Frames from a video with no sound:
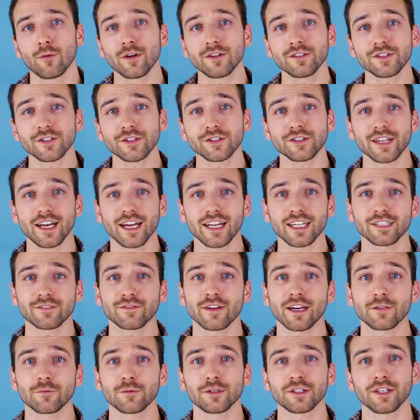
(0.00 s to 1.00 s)
Once you're
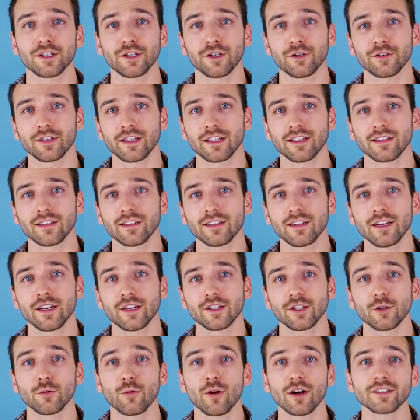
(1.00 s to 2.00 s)
satisfied with the unit,
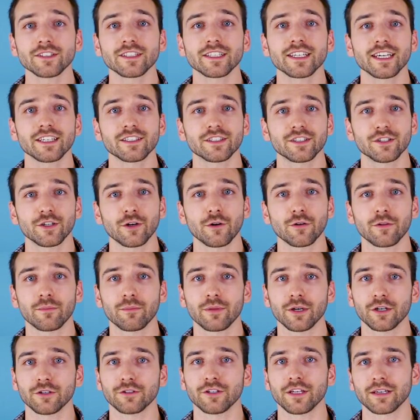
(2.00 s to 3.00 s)
you'll want to get to know the
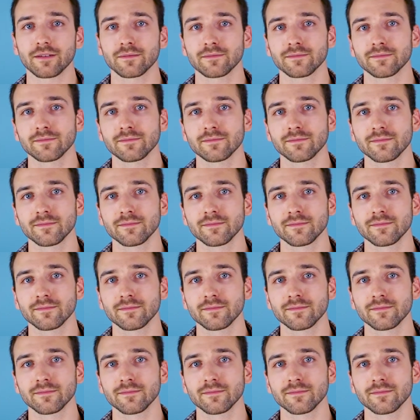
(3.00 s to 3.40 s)
building.